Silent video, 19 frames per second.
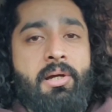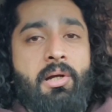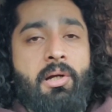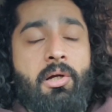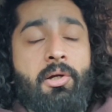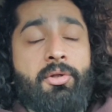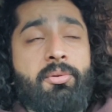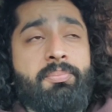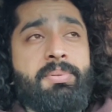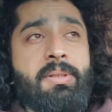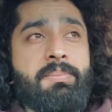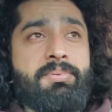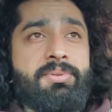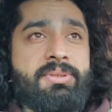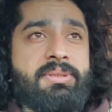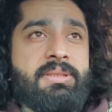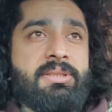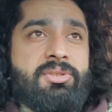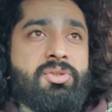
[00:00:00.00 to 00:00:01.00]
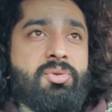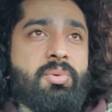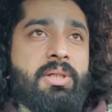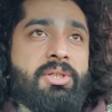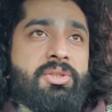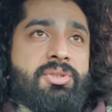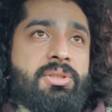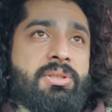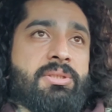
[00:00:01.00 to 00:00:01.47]
other people's
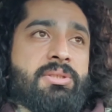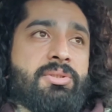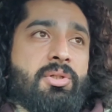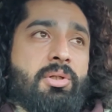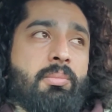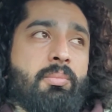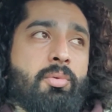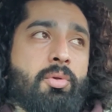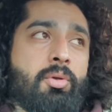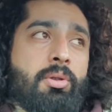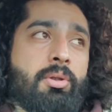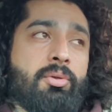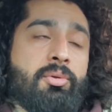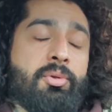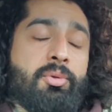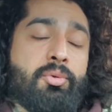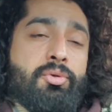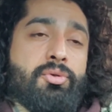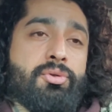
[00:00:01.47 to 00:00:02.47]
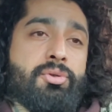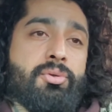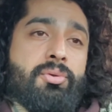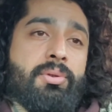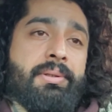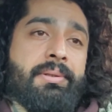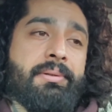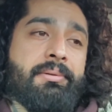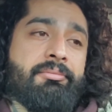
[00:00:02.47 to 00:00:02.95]
situations are more
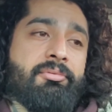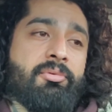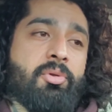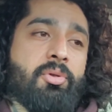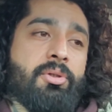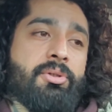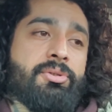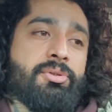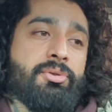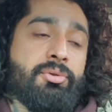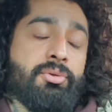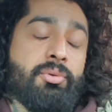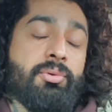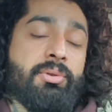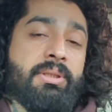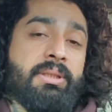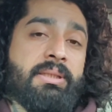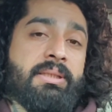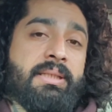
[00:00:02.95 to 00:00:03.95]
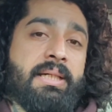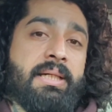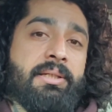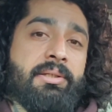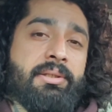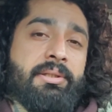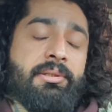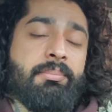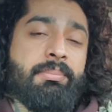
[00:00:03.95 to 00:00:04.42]
crucial, and of course you do need that.
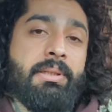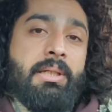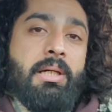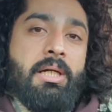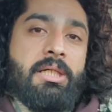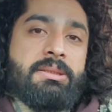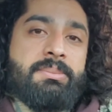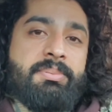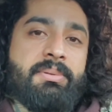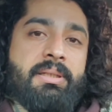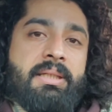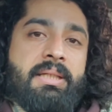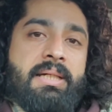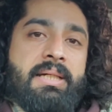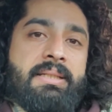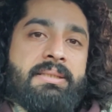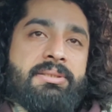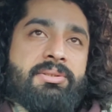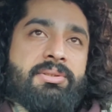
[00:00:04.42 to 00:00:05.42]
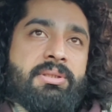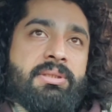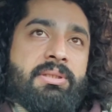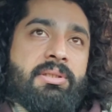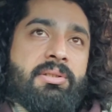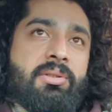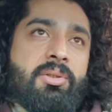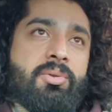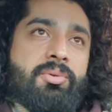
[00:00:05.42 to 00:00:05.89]
You need to be hospitalized, you need
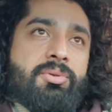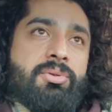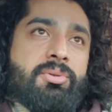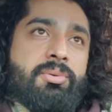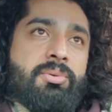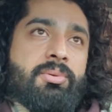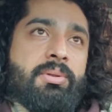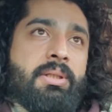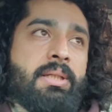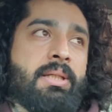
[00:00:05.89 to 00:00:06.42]
to go to